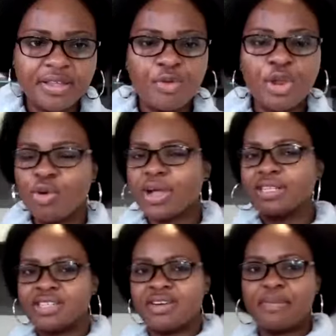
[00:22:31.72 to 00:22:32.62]
We look at
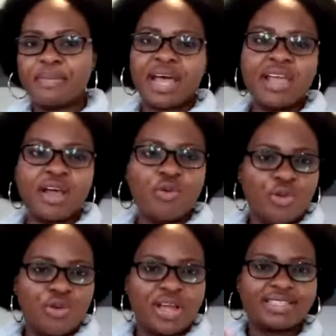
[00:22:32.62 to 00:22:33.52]
Jeremiah. We
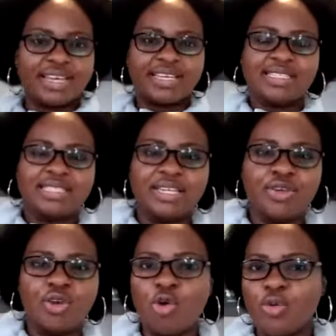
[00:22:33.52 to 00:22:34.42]
look at
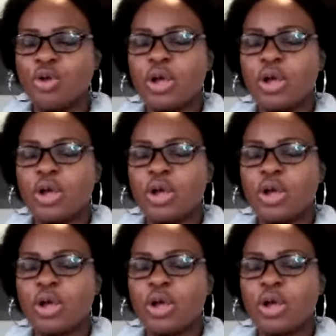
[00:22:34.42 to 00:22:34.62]
Ezekiel.